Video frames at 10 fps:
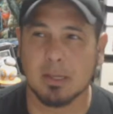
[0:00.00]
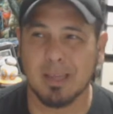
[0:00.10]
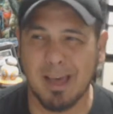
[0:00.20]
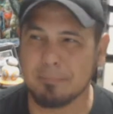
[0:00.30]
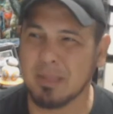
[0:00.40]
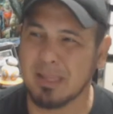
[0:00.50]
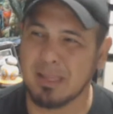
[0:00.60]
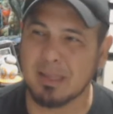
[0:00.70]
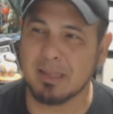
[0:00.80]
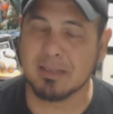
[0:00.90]
And
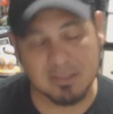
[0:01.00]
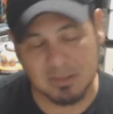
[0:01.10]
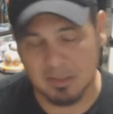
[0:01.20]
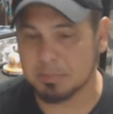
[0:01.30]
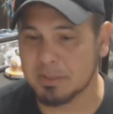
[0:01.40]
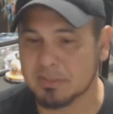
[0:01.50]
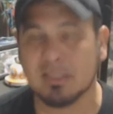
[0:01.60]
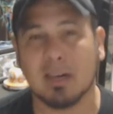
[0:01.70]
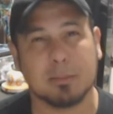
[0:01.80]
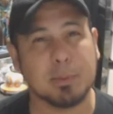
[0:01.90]
this is going to piss a
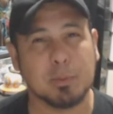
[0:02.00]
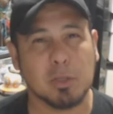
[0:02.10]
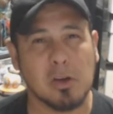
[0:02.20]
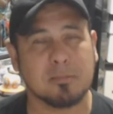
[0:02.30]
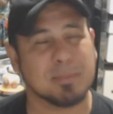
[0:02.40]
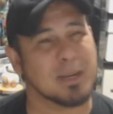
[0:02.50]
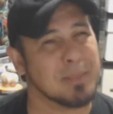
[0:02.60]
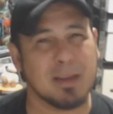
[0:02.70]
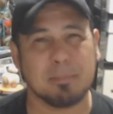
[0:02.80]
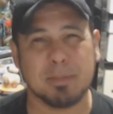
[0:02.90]
lot of people off, but I'm
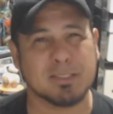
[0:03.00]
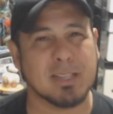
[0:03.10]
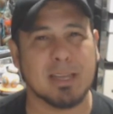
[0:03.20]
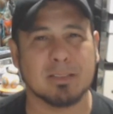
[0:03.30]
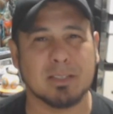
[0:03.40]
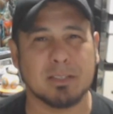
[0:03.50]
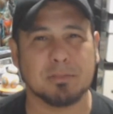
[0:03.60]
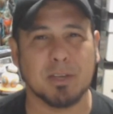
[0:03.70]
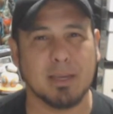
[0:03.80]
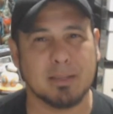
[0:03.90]
not a big Stan Lee
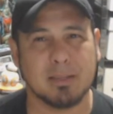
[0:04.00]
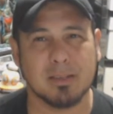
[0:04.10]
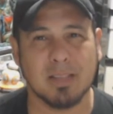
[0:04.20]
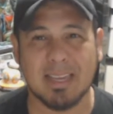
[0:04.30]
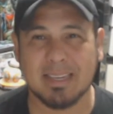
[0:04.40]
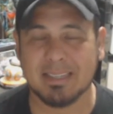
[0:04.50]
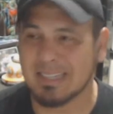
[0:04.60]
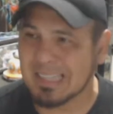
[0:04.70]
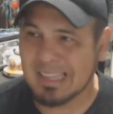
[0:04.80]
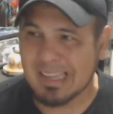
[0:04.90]
fan. Like,
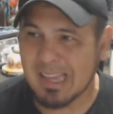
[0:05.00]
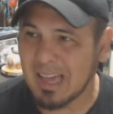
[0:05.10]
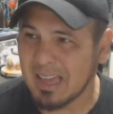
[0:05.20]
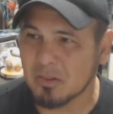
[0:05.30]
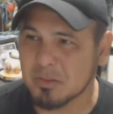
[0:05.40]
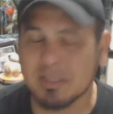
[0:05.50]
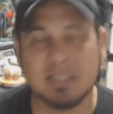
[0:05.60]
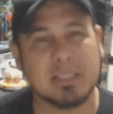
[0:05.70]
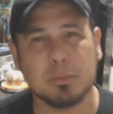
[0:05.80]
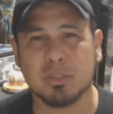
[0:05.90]
I don't
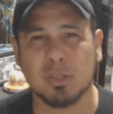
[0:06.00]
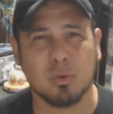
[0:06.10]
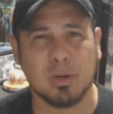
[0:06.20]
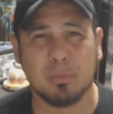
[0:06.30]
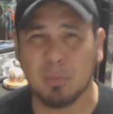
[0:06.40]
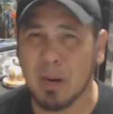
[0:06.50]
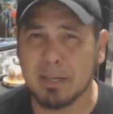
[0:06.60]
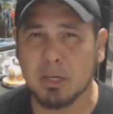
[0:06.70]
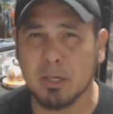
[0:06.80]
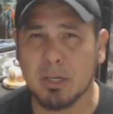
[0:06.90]
think he was a great
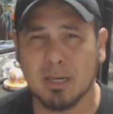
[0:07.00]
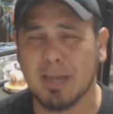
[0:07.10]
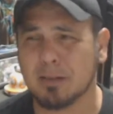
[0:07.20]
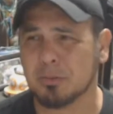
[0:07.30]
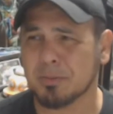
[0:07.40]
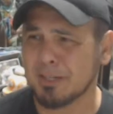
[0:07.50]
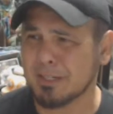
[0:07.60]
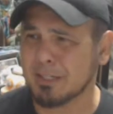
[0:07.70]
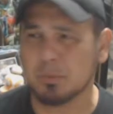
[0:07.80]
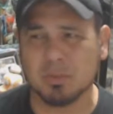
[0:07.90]
writer. I don't
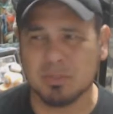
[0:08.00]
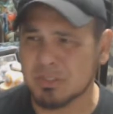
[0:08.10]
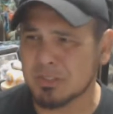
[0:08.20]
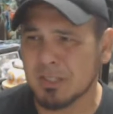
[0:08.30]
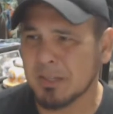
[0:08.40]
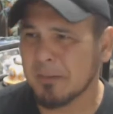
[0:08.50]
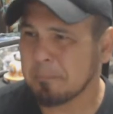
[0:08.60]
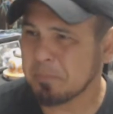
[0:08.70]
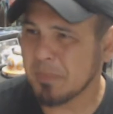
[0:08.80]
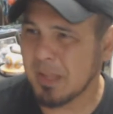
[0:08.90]
think he was,
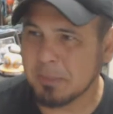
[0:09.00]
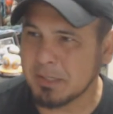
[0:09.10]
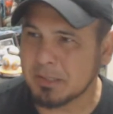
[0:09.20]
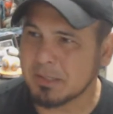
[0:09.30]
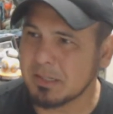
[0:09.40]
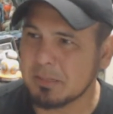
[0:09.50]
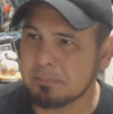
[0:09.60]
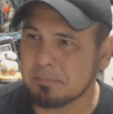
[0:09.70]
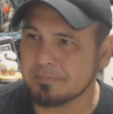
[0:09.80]
I mean, he